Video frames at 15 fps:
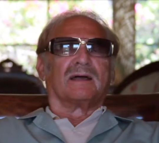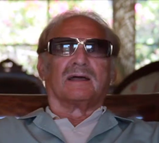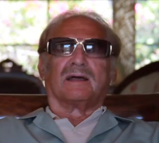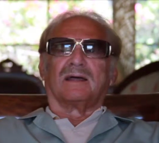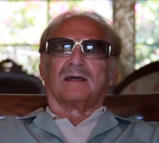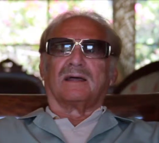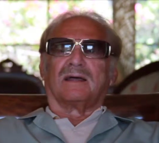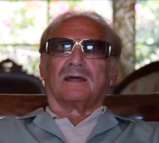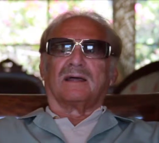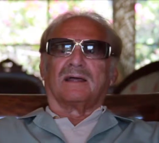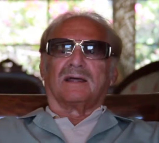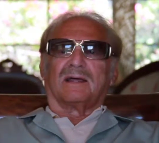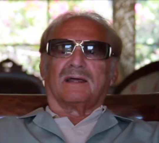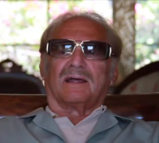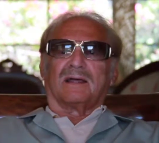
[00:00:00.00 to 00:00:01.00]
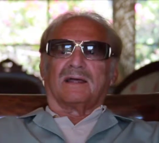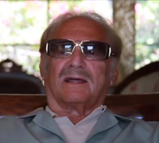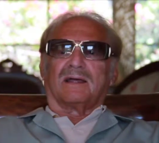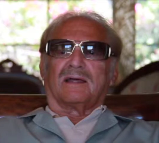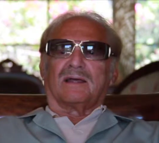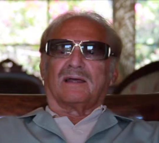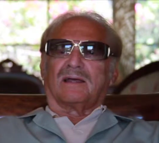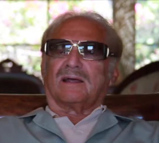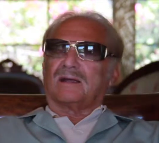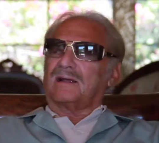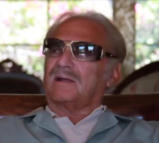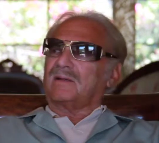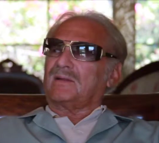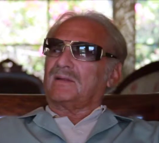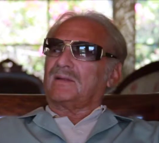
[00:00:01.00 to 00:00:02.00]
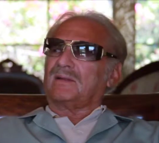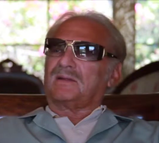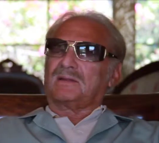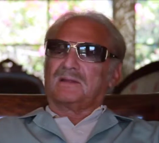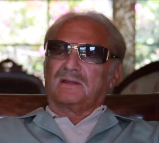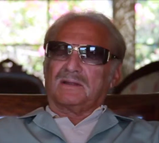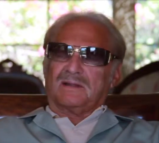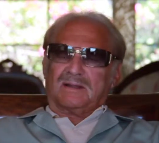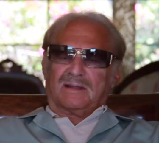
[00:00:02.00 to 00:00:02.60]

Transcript: Nobody speaks.